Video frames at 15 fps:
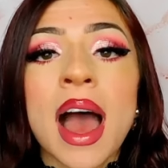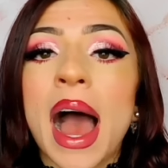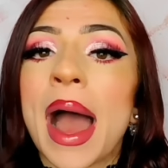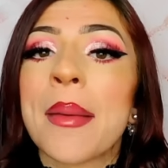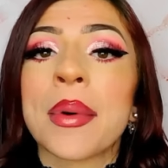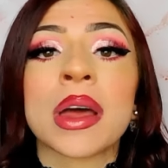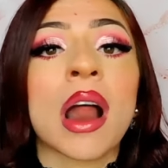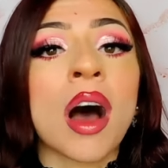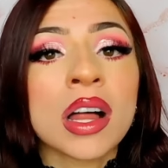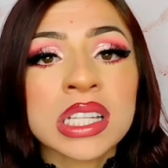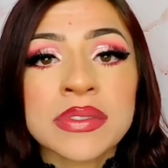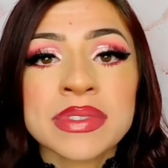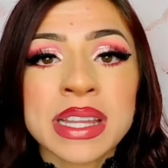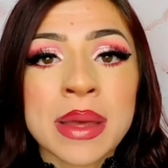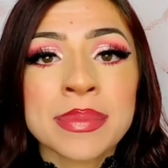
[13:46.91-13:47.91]
I want all
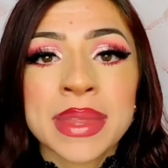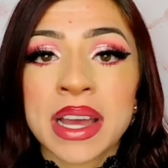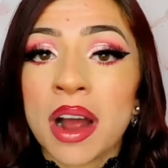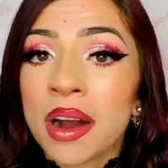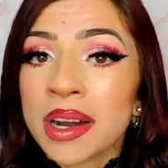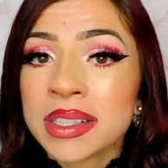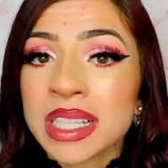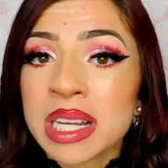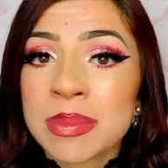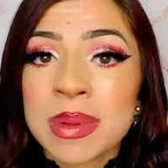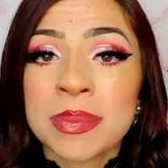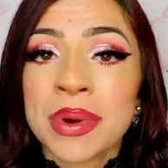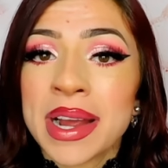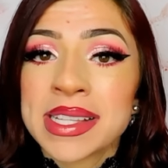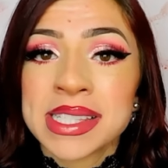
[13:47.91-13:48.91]
of them. They are a little
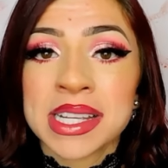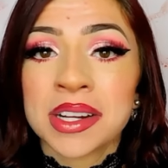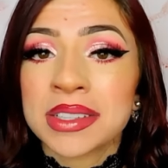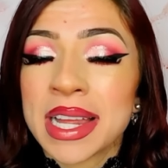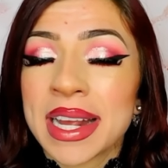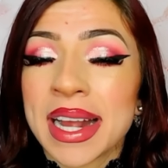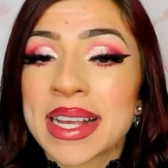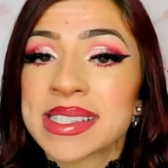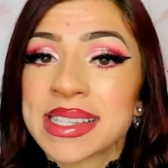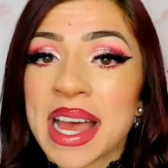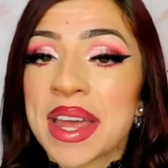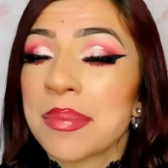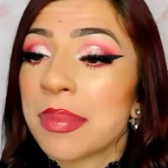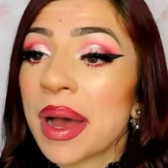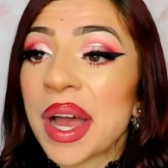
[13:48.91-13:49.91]
bit pricier, like I
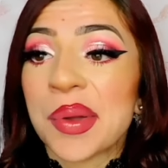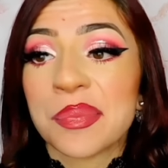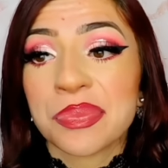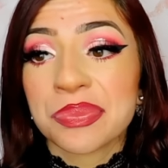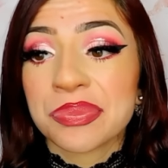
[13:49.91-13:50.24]
said, but